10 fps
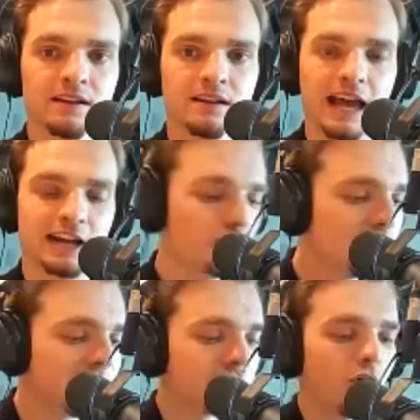and
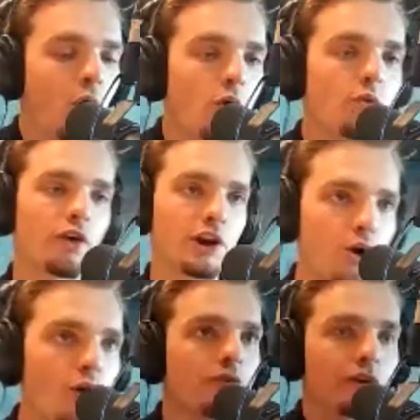doing it over and
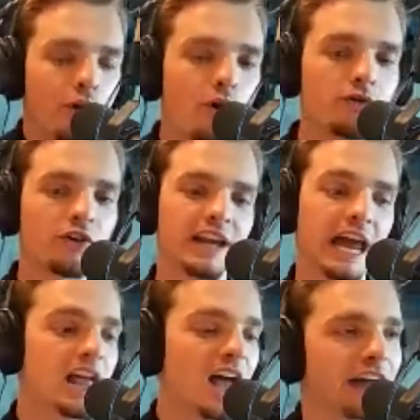over and over
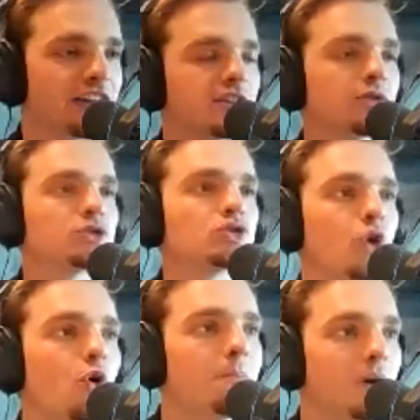again. I think there is
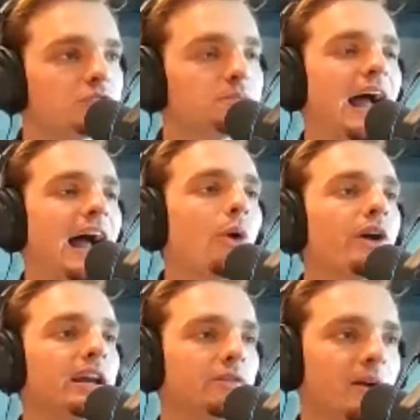so much power
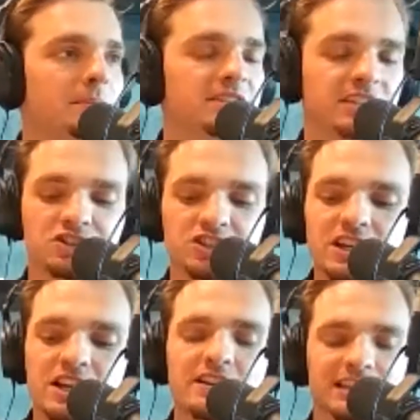in repetition
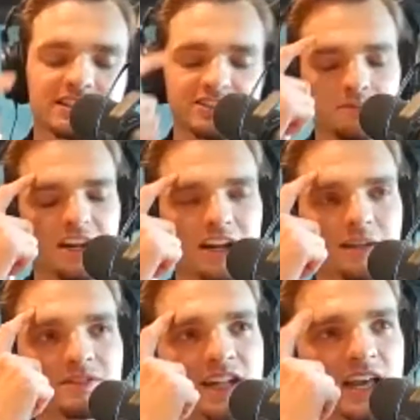that
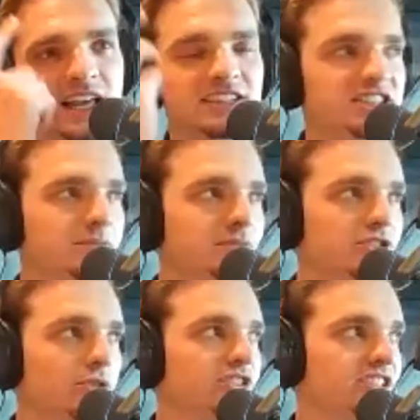sometimes it seems
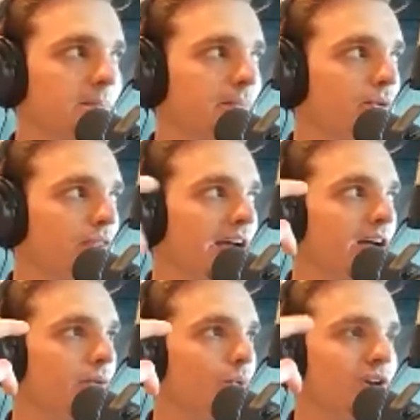so simple that
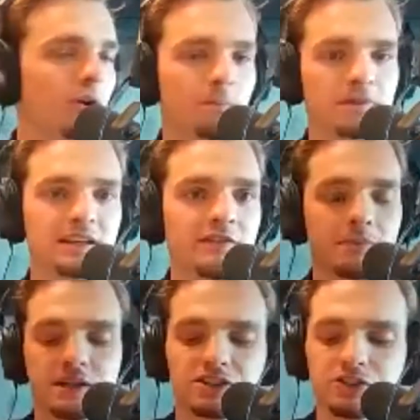we don't believe it,
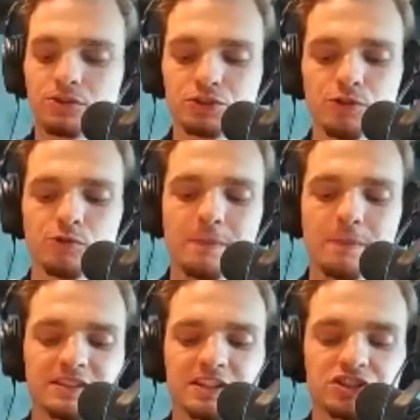but it's so true.
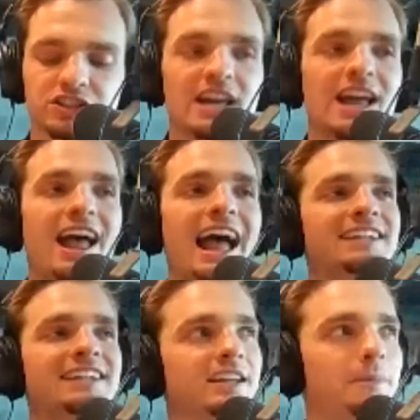Repetition
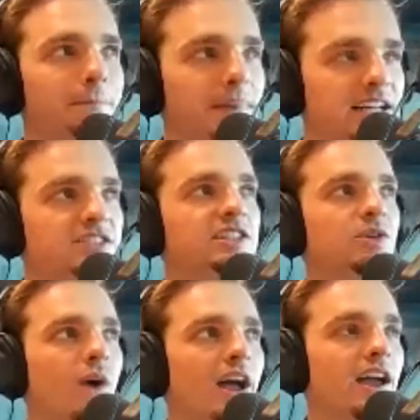has an
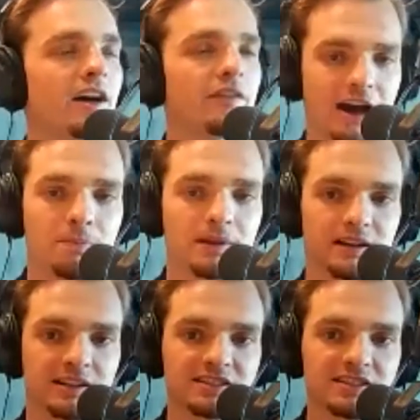amazing way of helping
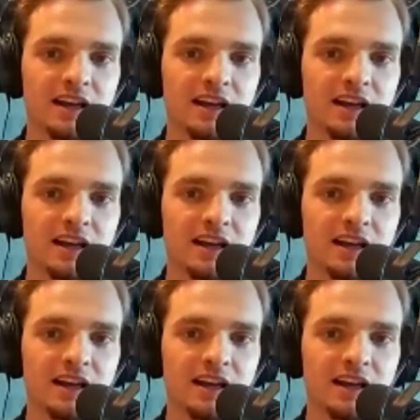us.